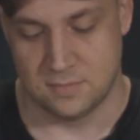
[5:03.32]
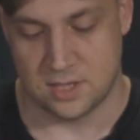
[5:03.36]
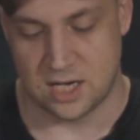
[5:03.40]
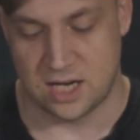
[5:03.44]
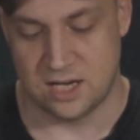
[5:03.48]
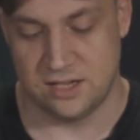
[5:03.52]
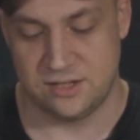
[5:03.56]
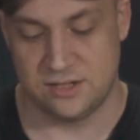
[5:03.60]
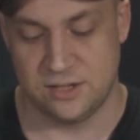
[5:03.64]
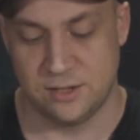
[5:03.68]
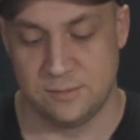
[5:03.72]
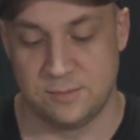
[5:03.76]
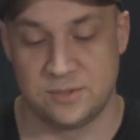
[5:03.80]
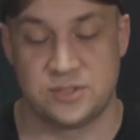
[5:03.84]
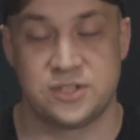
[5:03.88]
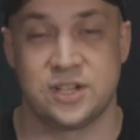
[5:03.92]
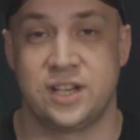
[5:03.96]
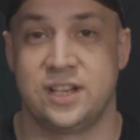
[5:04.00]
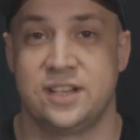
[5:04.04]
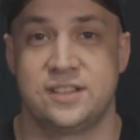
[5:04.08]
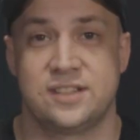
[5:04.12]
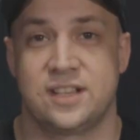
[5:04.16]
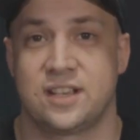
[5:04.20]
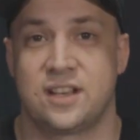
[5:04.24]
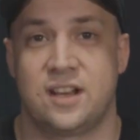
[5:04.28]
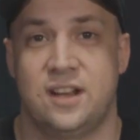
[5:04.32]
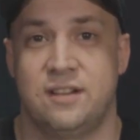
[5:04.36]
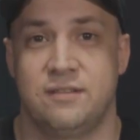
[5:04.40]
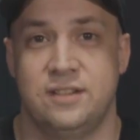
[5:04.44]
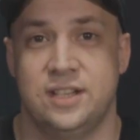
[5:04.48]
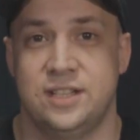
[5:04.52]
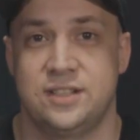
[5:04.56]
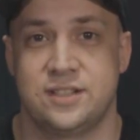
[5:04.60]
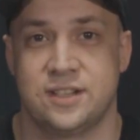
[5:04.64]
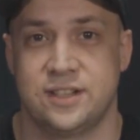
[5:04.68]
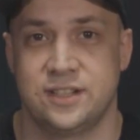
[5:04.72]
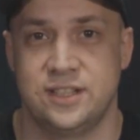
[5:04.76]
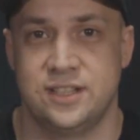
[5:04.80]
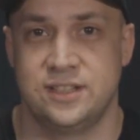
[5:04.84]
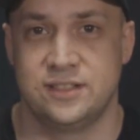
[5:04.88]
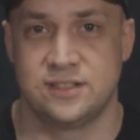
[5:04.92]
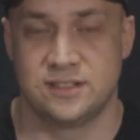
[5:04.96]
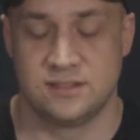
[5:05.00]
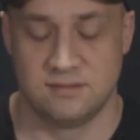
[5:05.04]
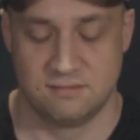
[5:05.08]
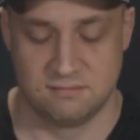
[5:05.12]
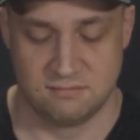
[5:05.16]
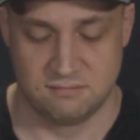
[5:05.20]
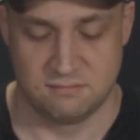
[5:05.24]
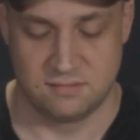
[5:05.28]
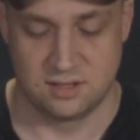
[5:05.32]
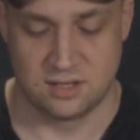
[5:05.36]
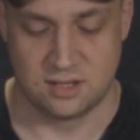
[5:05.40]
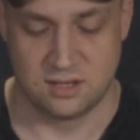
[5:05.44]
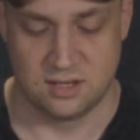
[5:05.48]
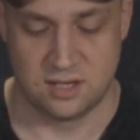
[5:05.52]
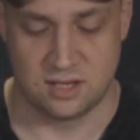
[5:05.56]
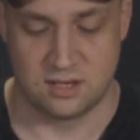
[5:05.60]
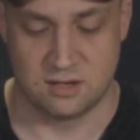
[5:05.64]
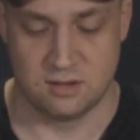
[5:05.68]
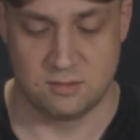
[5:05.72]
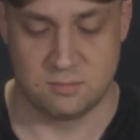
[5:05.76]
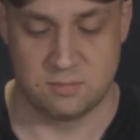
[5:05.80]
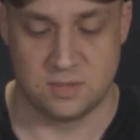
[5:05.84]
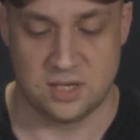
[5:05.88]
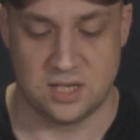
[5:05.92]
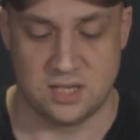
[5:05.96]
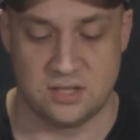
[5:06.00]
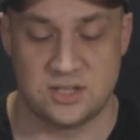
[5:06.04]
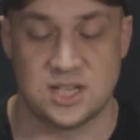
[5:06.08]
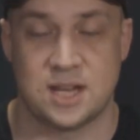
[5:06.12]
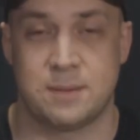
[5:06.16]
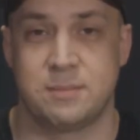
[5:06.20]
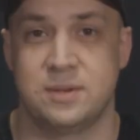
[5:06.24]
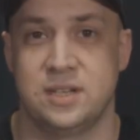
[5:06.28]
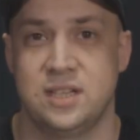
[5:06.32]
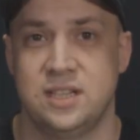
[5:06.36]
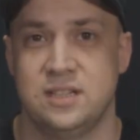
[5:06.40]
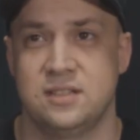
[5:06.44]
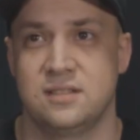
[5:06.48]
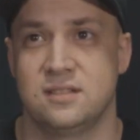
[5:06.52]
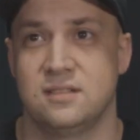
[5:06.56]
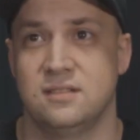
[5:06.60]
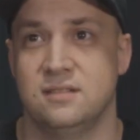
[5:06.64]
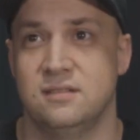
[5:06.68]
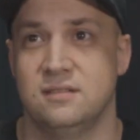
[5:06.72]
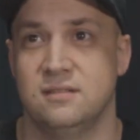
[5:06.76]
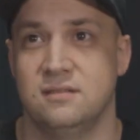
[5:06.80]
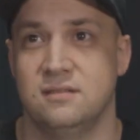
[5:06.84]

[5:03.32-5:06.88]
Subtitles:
I assume it's Chinese. I can't read Chinese. It could be Japanese.